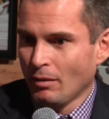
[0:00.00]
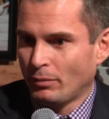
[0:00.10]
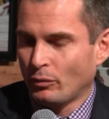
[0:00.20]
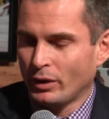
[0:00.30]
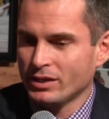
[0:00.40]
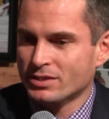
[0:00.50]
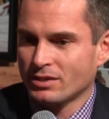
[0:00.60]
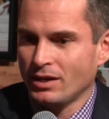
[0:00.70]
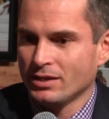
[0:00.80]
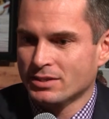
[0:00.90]
But what he's
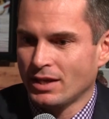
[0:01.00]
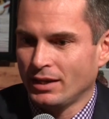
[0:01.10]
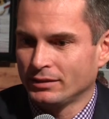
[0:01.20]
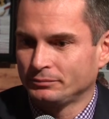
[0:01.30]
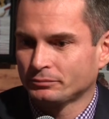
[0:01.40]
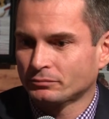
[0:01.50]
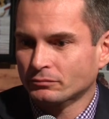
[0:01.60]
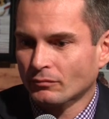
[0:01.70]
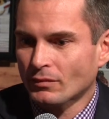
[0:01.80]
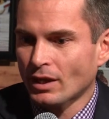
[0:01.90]
done is that
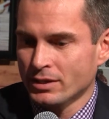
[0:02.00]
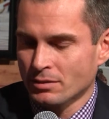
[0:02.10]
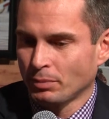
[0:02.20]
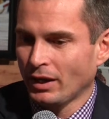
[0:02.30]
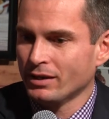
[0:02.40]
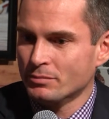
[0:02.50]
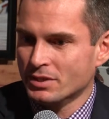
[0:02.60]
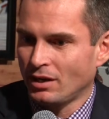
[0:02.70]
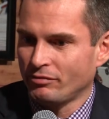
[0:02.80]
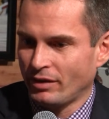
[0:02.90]
he's applied
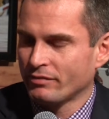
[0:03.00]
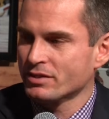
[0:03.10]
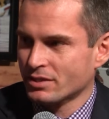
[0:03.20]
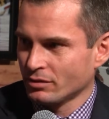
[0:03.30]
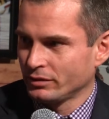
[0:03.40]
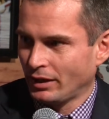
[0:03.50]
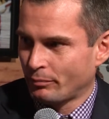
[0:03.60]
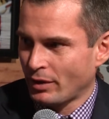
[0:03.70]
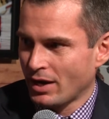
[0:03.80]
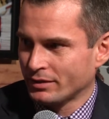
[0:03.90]
himself every single day in
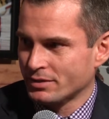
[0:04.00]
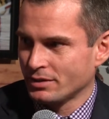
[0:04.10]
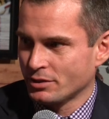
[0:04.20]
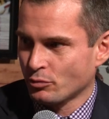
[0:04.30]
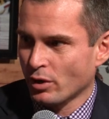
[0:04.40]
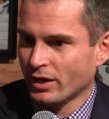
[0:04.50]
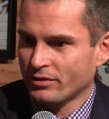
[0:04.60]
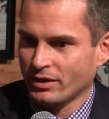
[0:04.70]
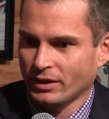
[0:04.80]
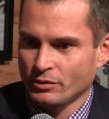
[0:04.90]
practice and his work
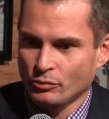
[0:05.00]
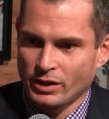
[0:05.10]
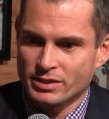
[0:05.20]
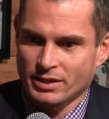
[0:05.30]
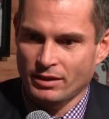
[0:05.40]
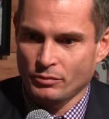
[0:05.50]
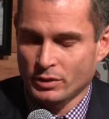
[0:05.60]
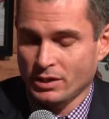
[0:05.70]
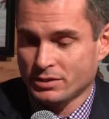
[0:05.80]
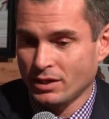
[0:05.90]
ethic and what he's
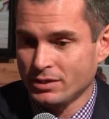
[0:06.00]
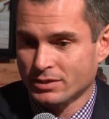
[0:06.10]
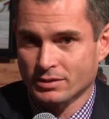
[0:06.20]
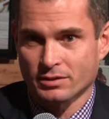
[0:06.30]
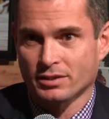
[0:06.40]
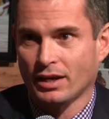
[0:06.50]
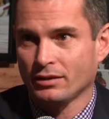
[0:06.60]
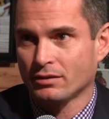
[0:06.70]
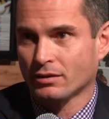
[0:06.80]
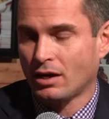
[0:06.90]
what he's done is, is
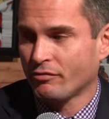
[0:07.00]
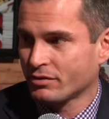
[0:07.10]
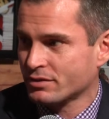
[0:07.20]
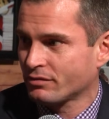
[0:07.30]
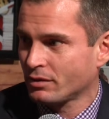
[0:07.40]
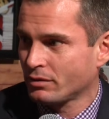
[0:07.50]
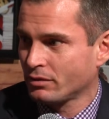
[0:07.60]
gained the confidence of the,